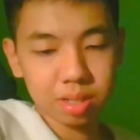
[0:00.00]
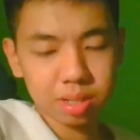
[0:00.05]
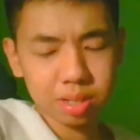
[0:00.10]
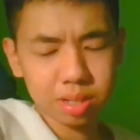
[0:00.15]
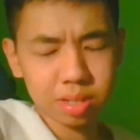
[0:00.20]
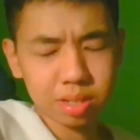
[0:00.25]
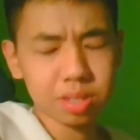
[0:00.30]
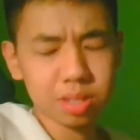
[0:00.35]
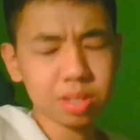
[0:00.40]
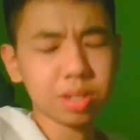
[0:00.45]

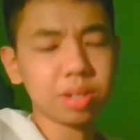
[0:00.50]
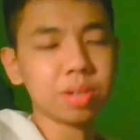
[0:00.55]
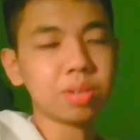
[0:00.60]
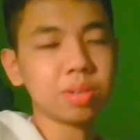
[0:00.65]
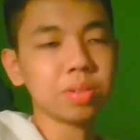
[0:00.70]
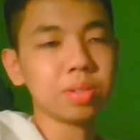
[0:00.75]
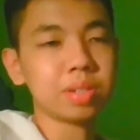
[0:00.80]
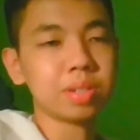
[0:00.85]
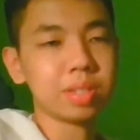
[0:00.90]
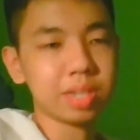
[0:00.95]

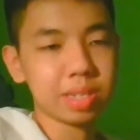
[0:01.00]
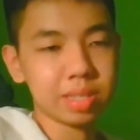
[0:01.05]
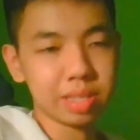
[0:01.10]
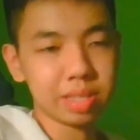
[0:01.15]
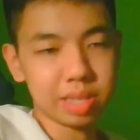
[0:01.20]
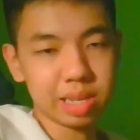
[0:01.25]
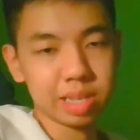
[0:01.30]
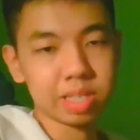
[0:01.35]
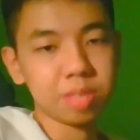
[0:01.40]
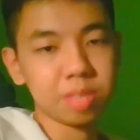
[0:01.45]
So this
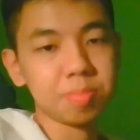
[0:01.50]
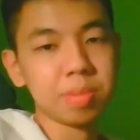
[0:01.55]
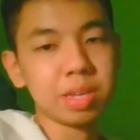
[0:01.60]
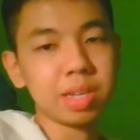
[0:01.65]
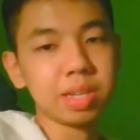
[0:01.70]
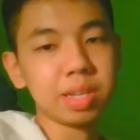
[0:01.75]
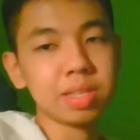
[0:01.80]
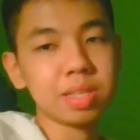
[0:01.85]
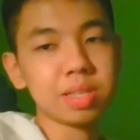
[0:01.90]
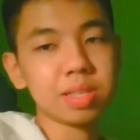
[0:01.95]
is
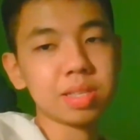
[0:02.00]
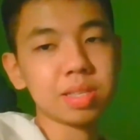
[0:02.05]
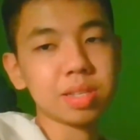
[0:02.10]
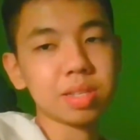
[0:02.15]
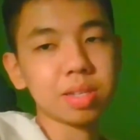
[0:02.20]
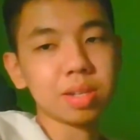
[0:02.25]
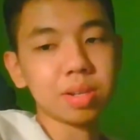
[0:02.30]
peace,